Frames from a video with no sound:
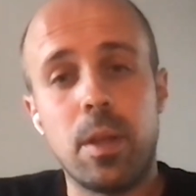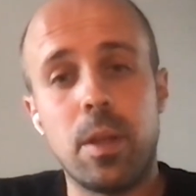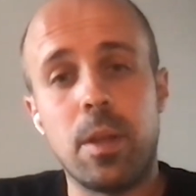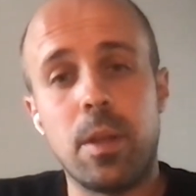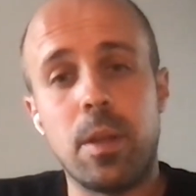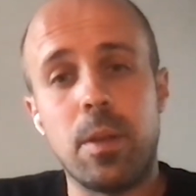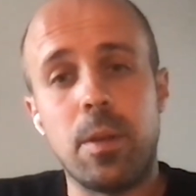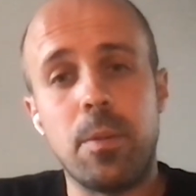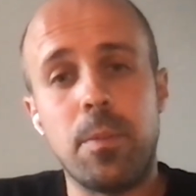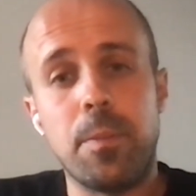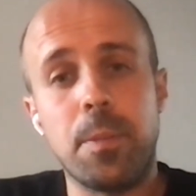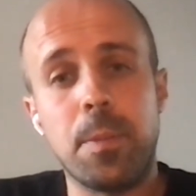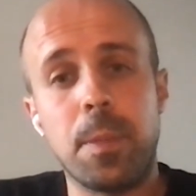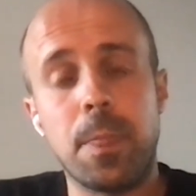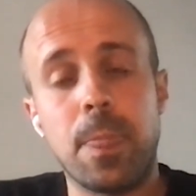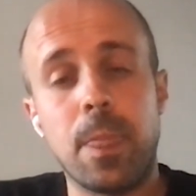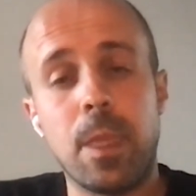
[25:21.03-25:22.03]
Um,
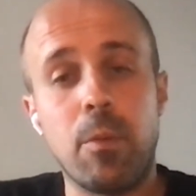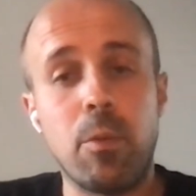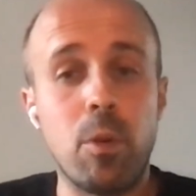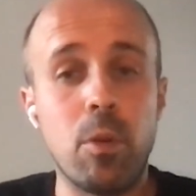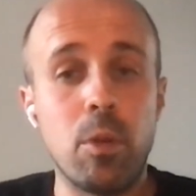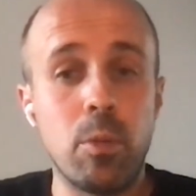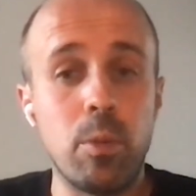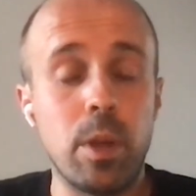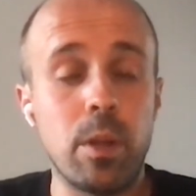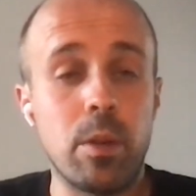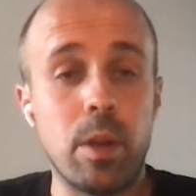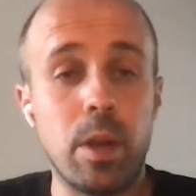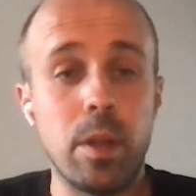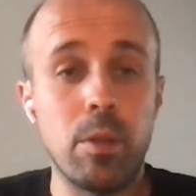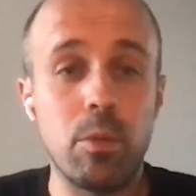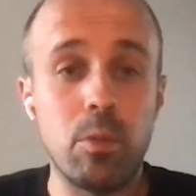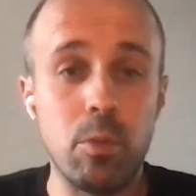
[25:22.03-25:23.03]
First, we are
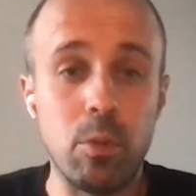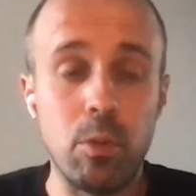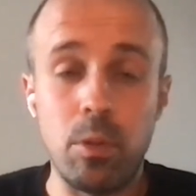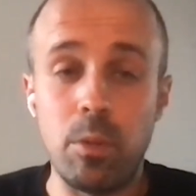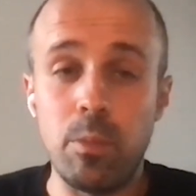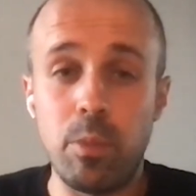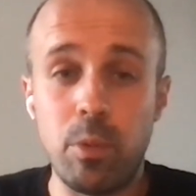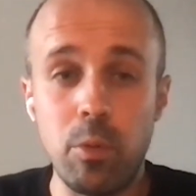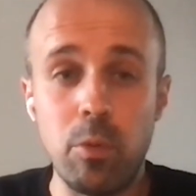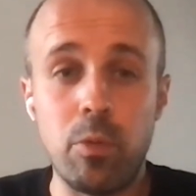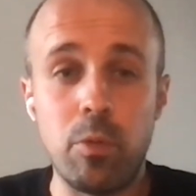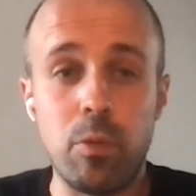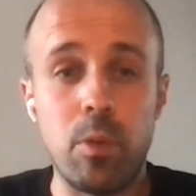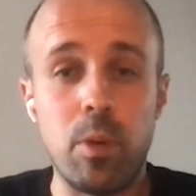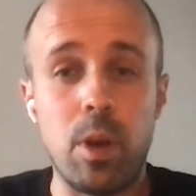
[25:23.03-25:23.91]
trying to improve